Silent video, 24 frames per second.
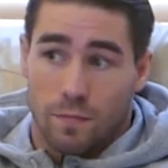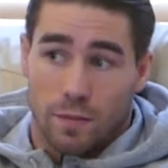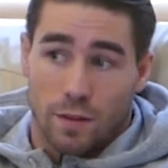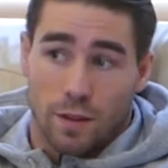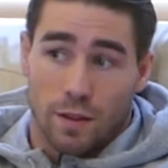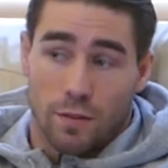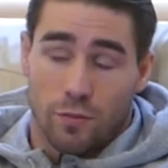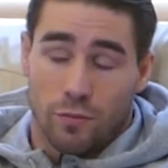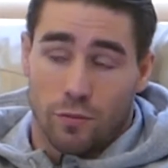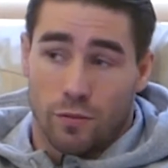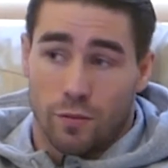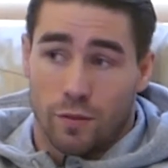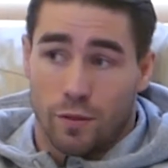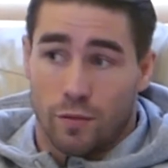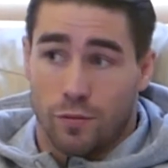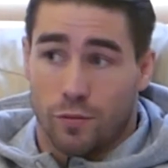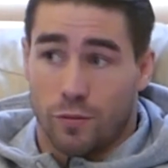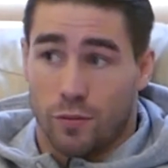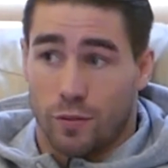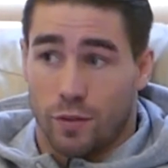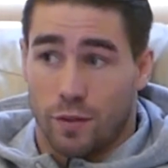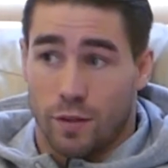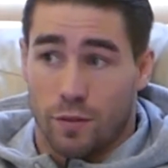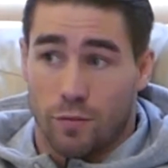
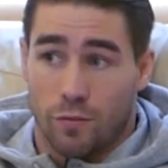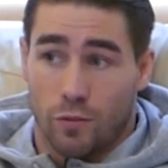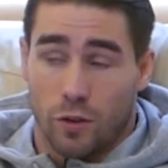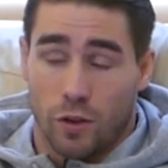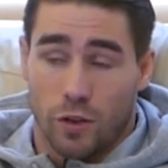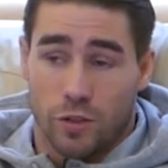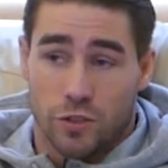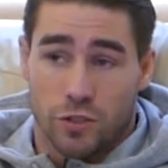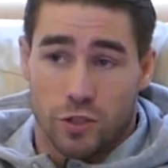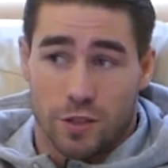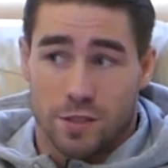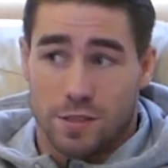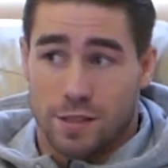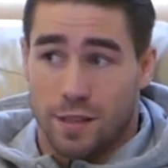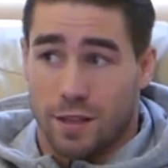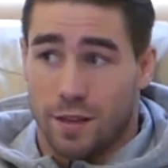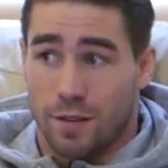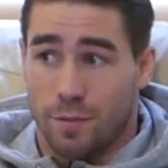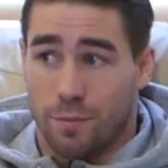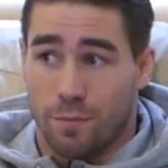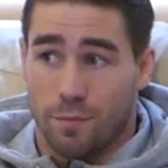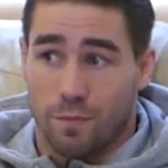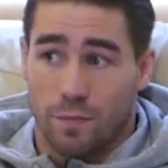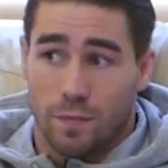If I adjusted
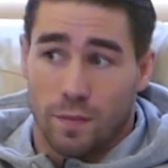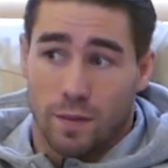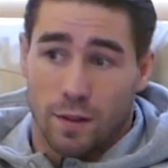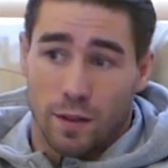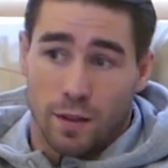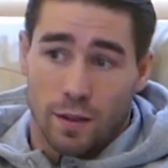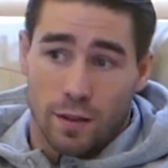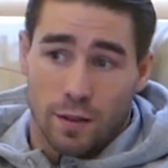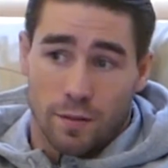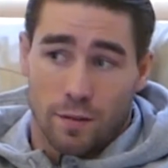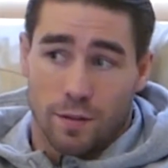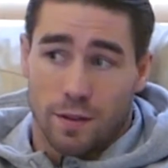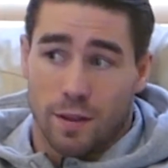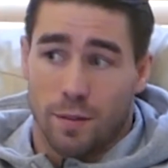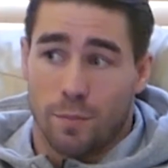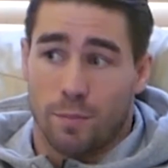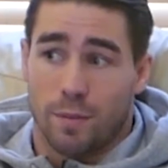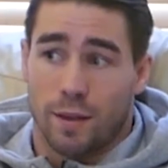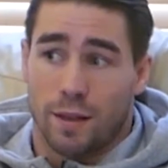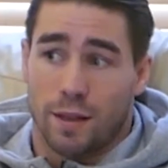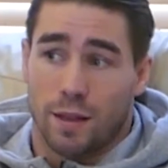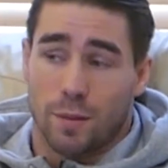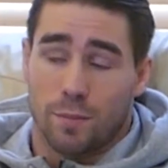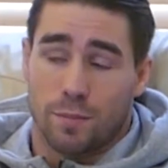and didn't
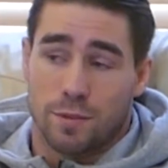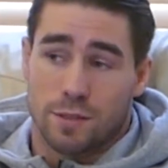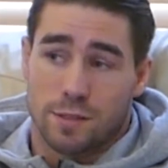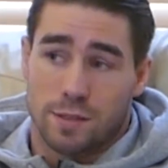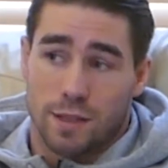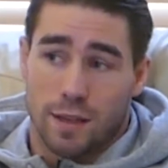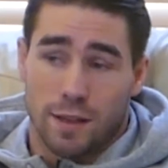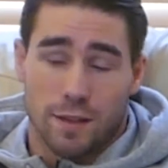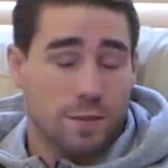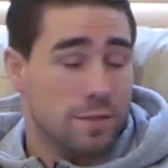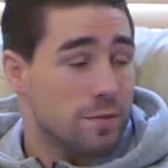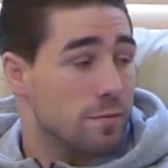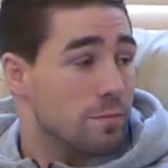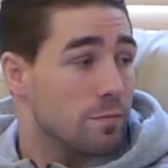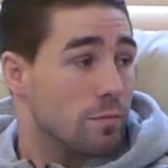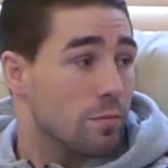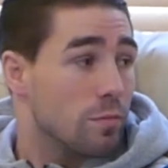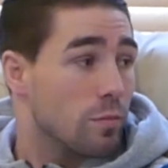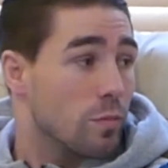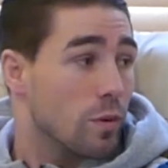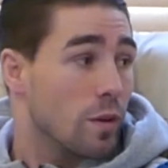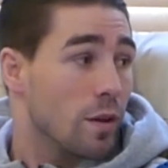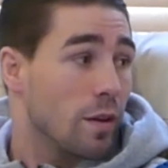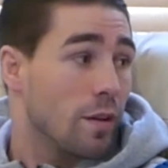make them mistakes,
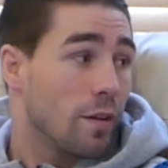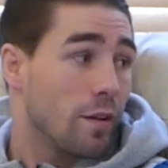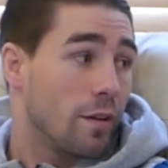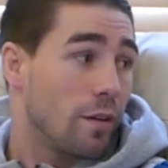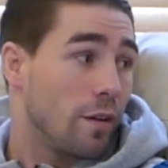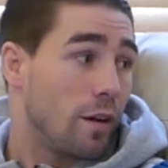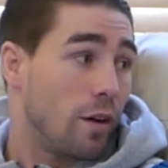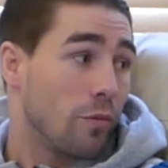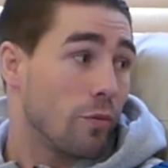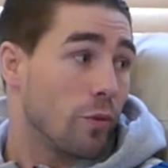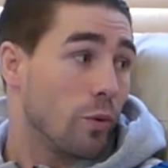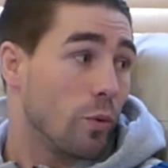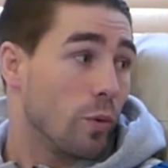I feel